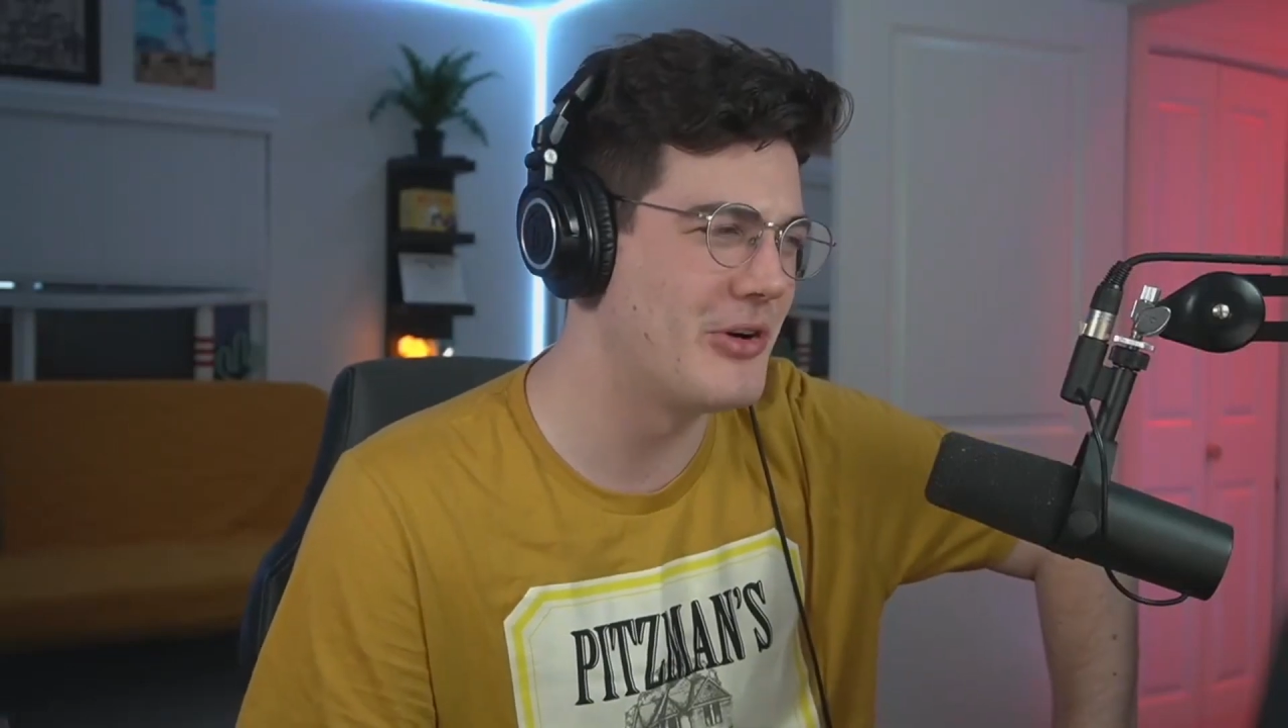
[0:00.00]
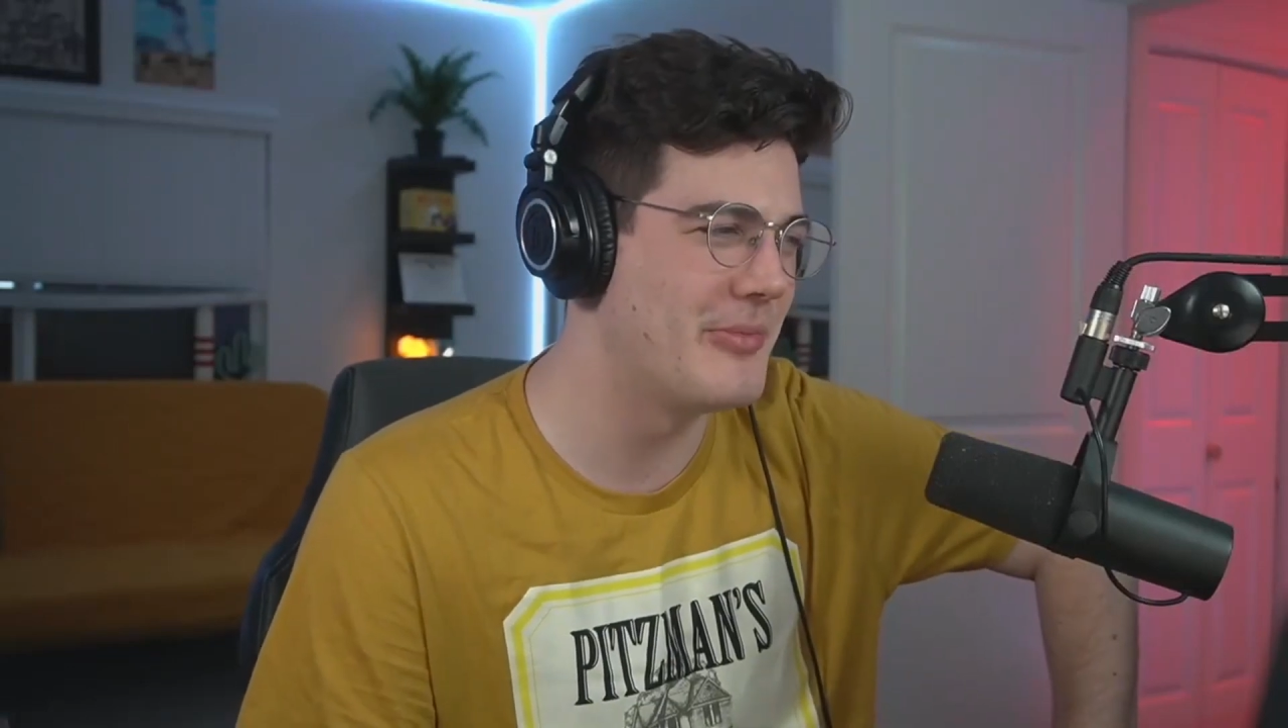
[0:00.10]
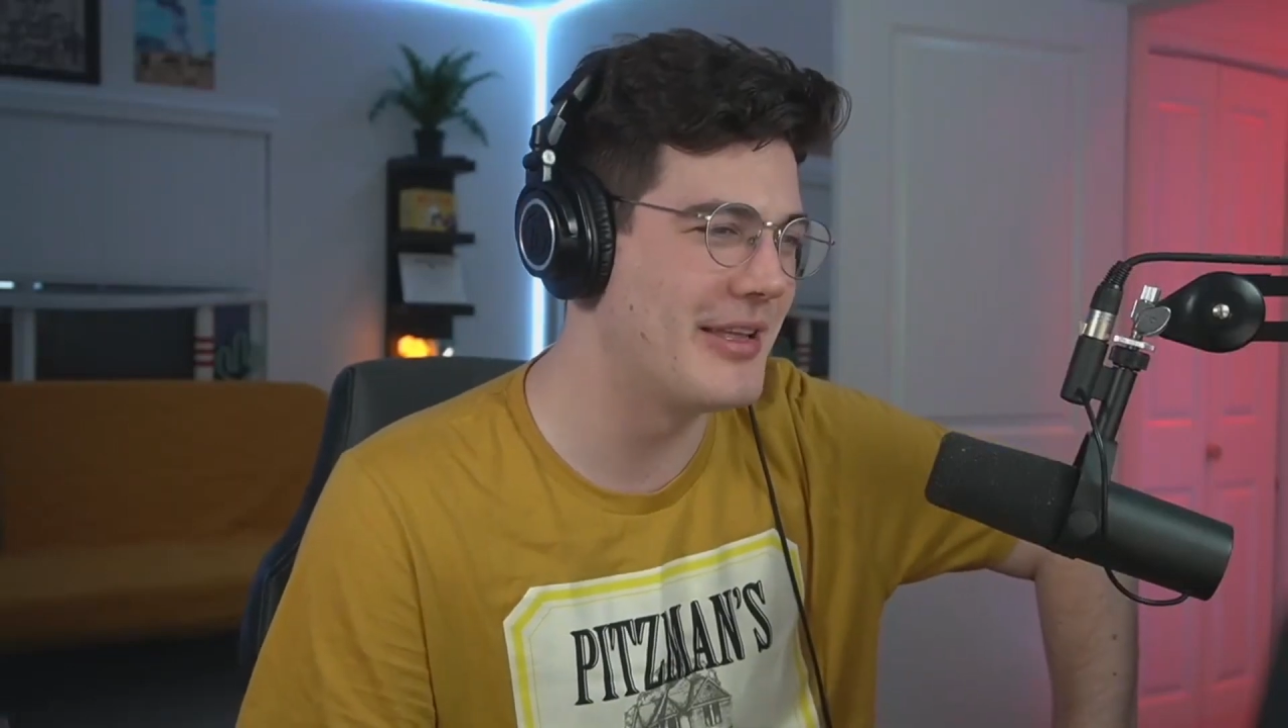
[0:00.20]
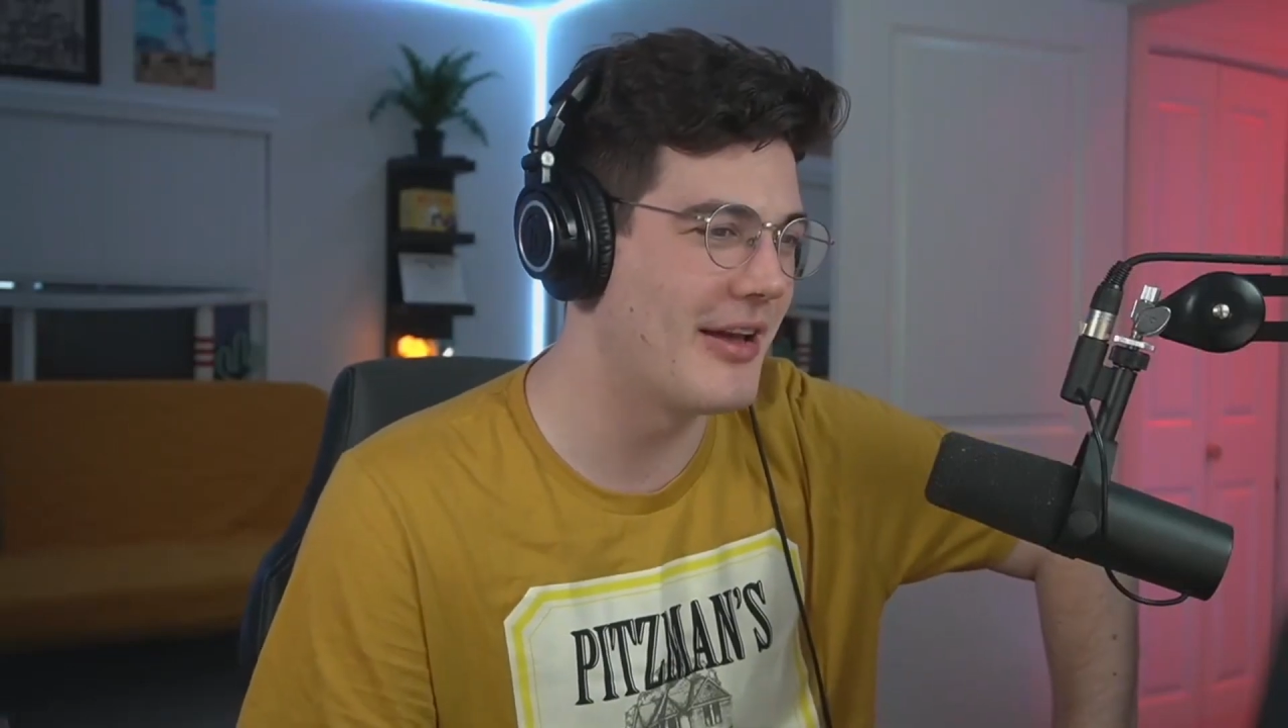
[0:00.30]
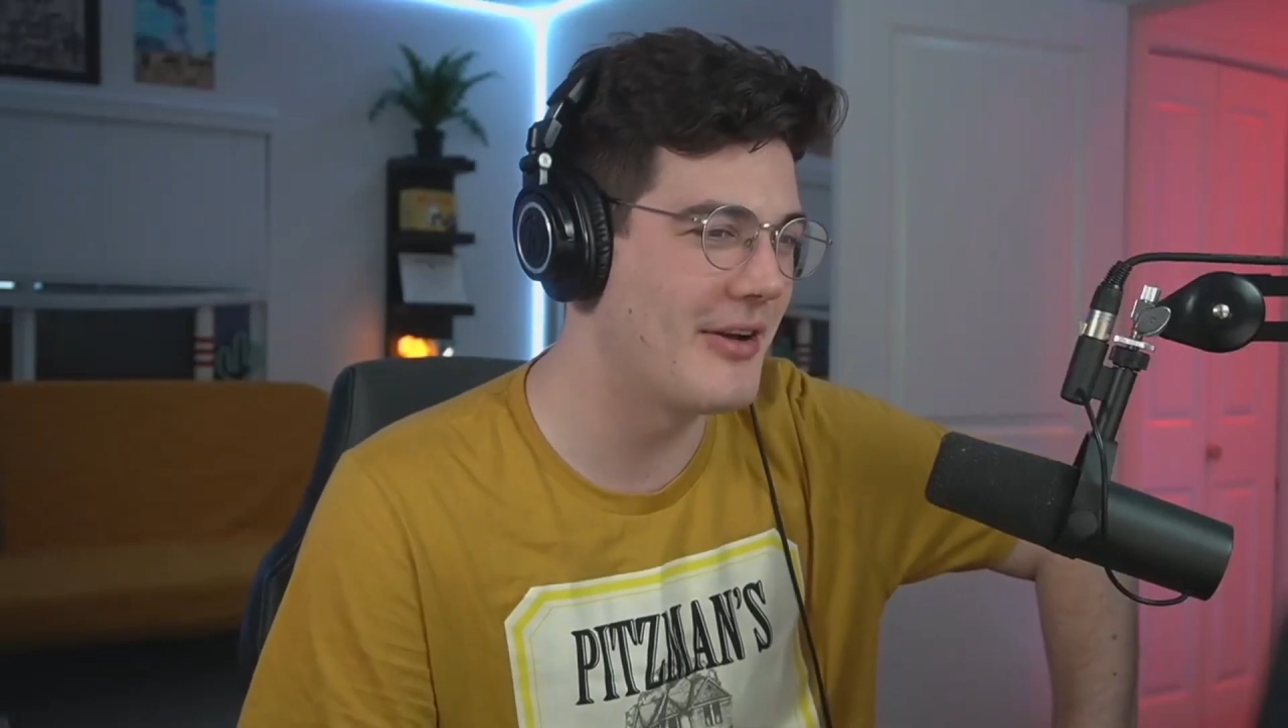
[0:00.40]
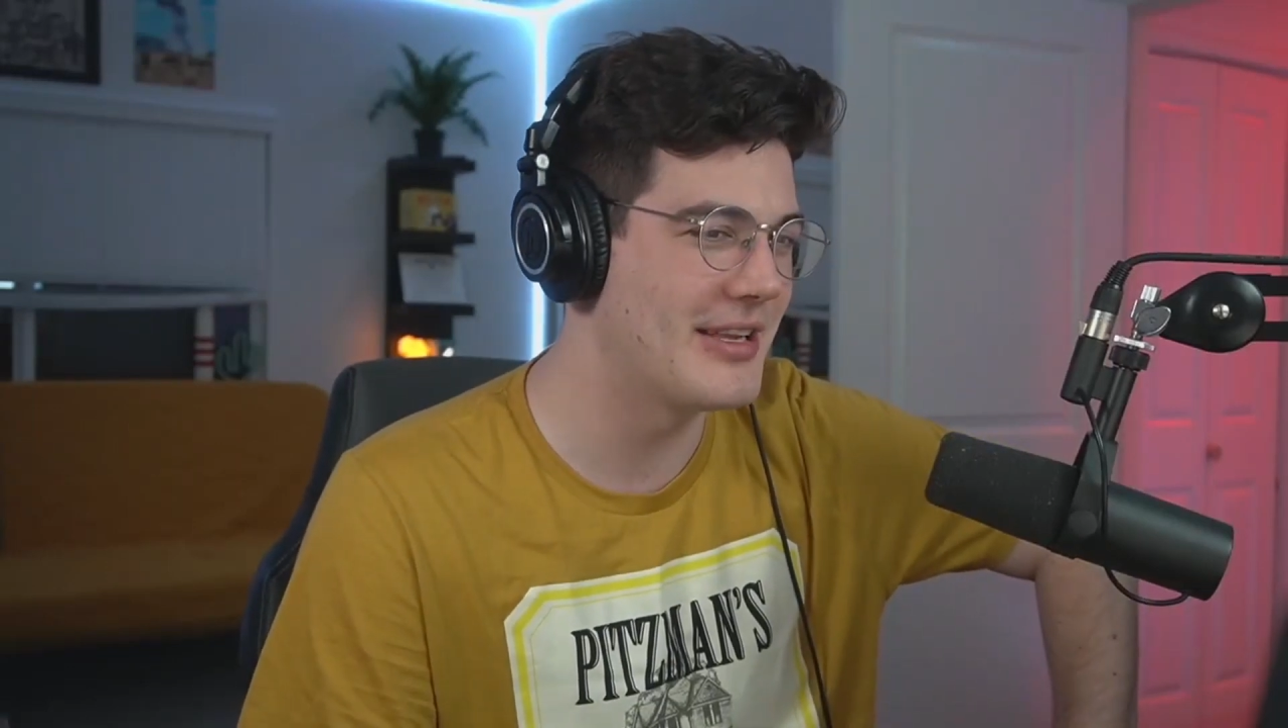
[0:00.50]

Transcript: booby, though,